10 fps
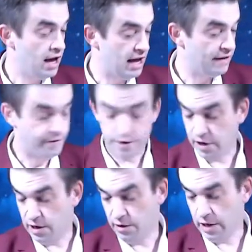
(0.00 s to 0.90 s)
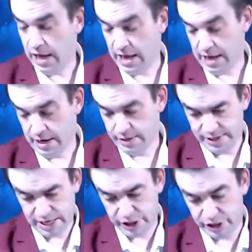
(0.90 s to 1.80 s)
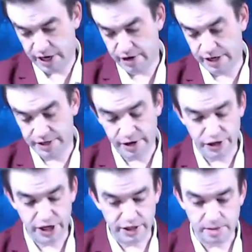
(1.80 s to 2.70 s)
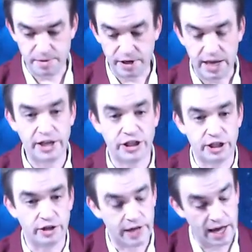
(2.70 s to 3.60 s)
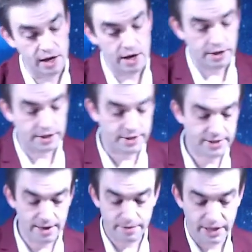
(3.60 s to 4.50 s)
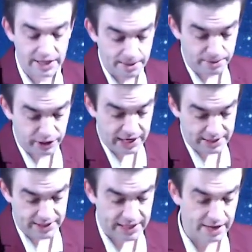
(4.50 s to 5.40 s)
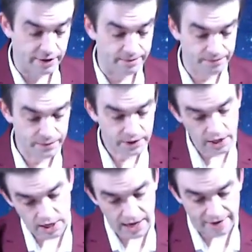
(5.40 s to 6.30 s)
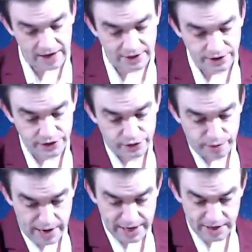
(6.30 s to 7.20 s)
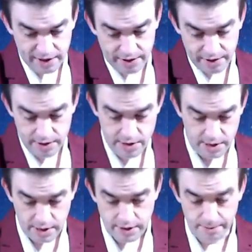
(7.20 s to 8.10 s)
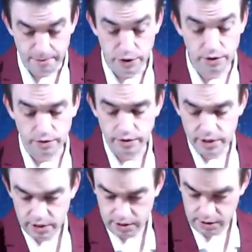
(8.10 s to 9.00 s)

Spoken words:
Virgo and Sagittarius energy in this communication, okay? This is something that keeps you guys together. I've got Strength, the Moon,